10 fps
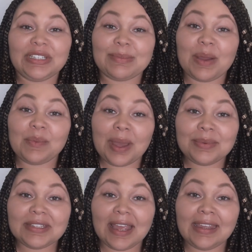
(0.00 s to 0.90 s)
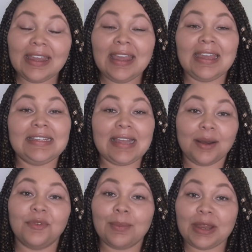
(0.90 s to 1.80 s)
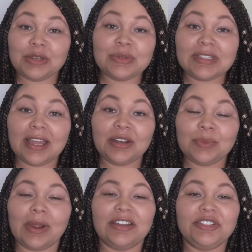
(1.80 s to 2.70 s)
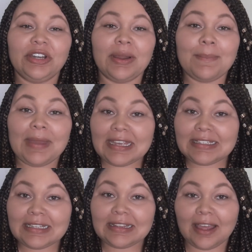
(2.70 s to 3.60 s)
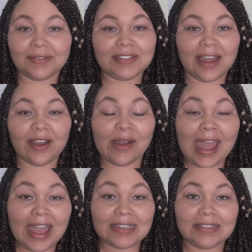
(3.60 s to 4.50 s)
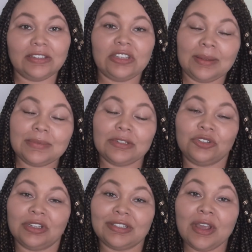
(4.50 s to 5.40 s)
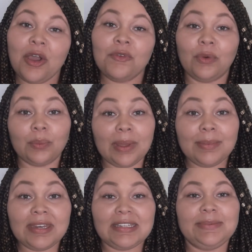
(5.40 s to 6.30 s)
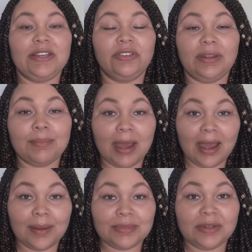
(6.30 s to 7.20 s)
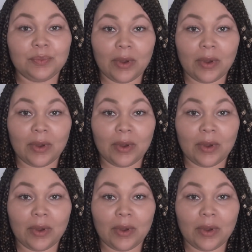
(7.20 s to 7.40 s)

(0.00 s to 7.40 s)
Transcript: to my website and sign up for my newsletter where I share amazing lifestyle hacks and tips and tricks for women, especially moms and